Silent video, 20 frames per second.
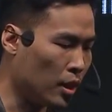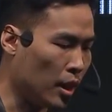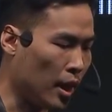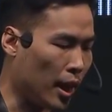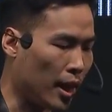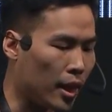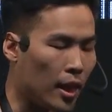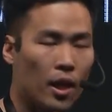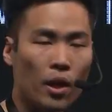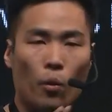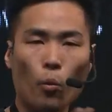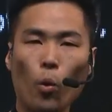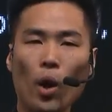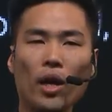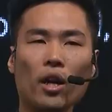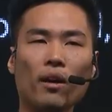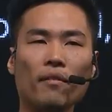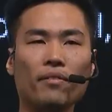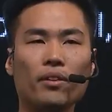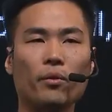and
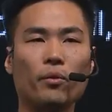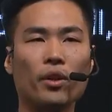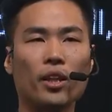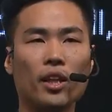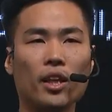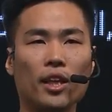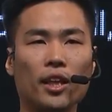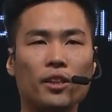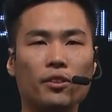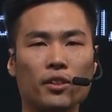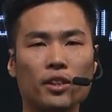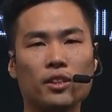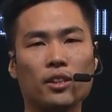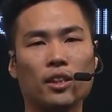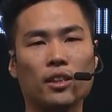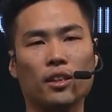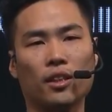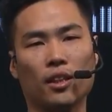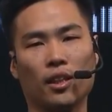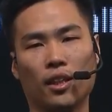one of the really
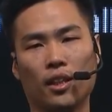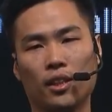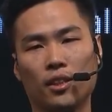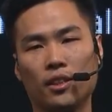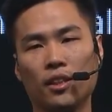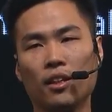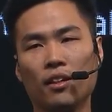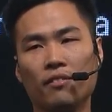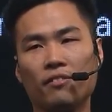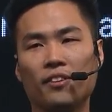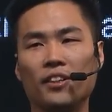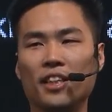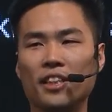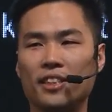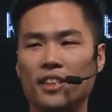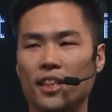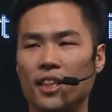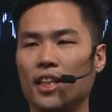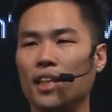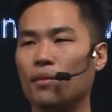interesting thing is for the
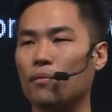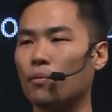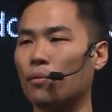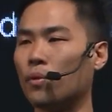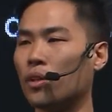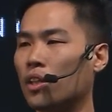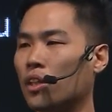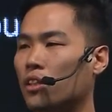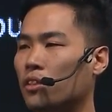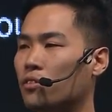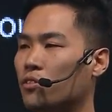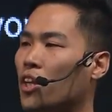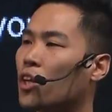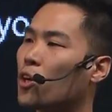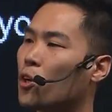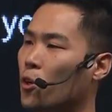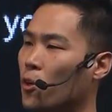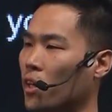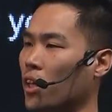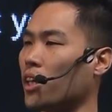team,
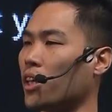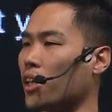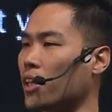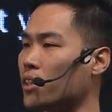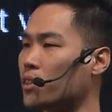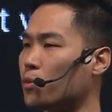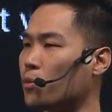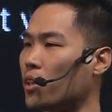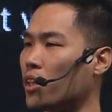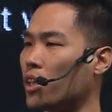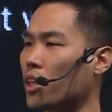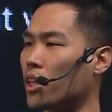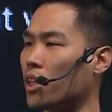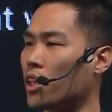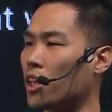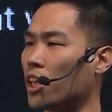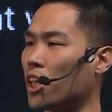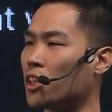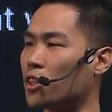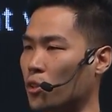recruiting is really
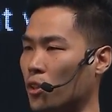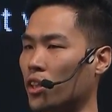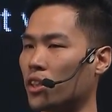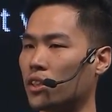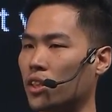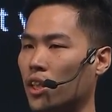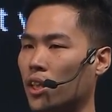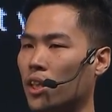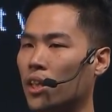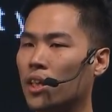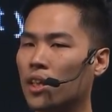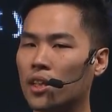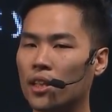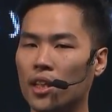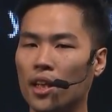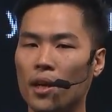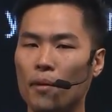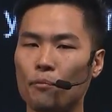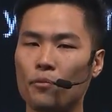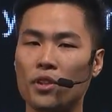interesting.
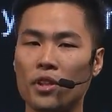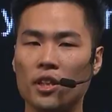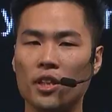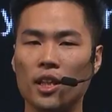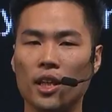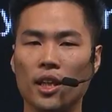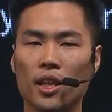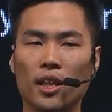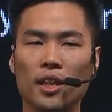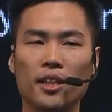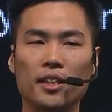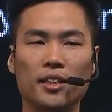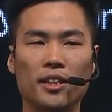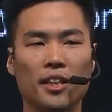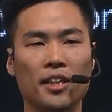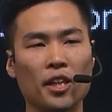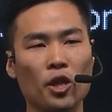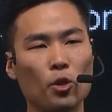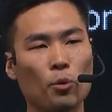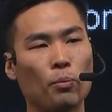Um, the, the
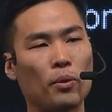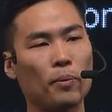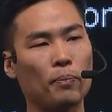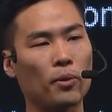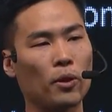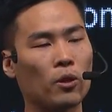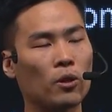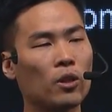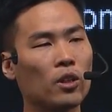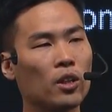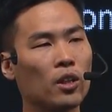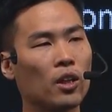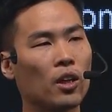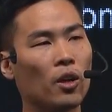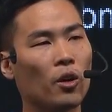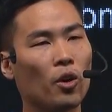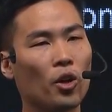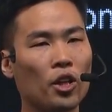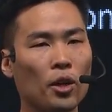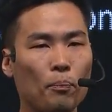new people
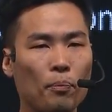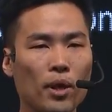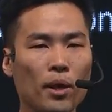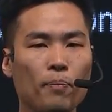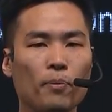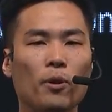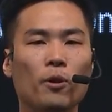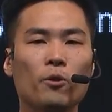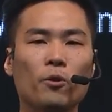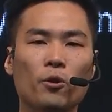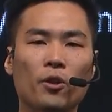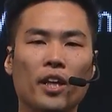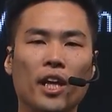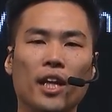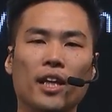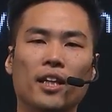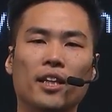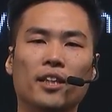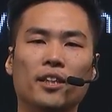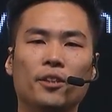or the people who
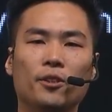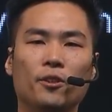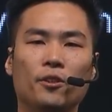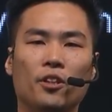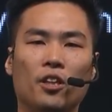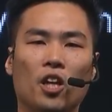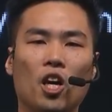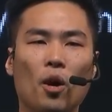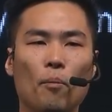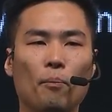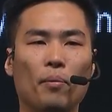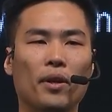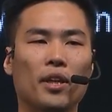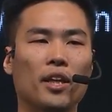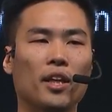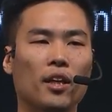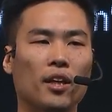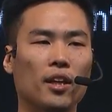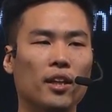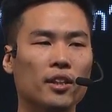get in into the
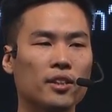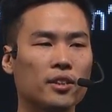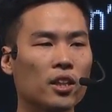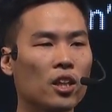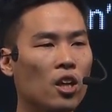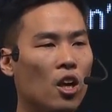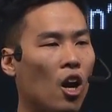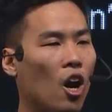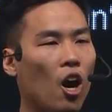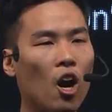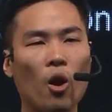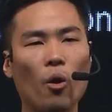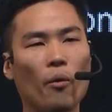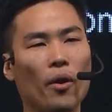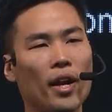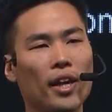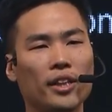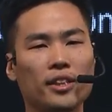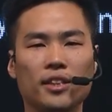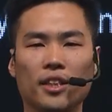company is
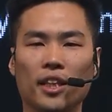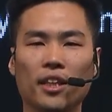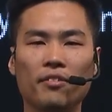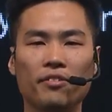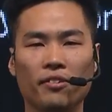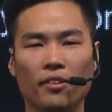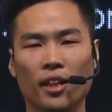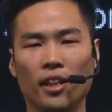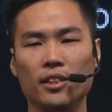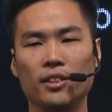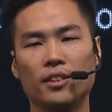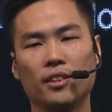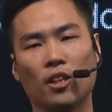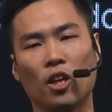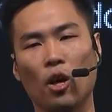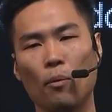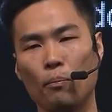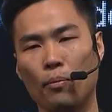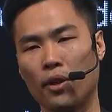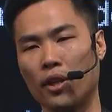always influence the
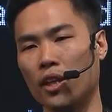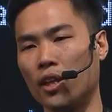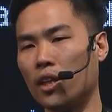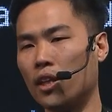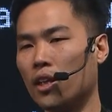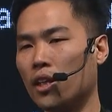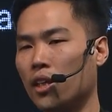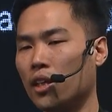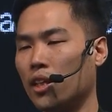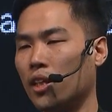company